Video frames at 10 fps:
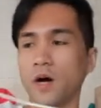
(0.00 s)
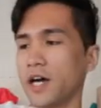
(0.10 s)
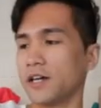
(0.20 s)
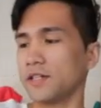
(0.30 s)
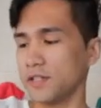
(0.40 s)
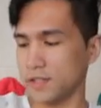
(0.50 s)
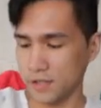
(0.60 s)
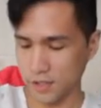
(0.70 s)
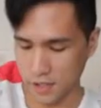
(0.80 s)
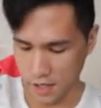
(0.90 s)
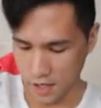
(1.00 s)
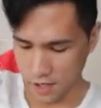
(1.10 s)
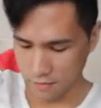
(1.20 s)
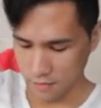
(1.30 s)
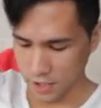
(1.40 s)
wires.
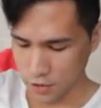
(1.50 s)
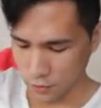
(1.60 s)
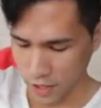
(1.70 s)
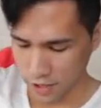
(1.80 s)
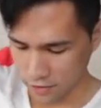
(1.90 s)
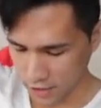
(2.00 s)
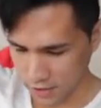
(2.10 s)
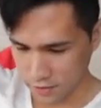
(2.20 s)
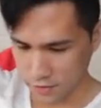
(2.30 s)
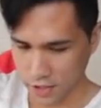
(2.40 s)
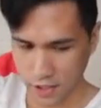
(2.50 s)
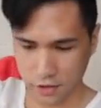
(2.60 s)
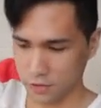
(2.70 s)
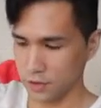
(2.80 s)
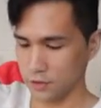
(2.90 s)
Each wire connects to the
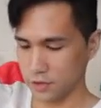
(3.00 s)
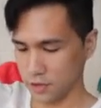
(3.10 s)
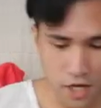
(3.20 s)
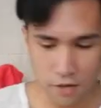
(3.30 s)
electrode.